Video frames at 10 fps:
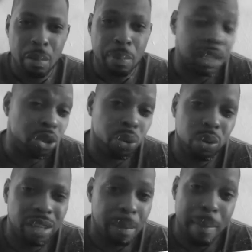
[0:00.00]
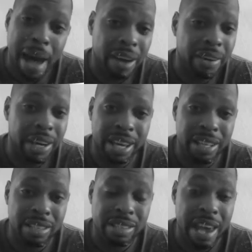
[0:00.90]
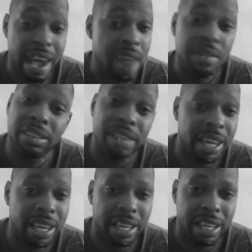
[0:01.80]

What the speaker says: But the truth of the matter is, everything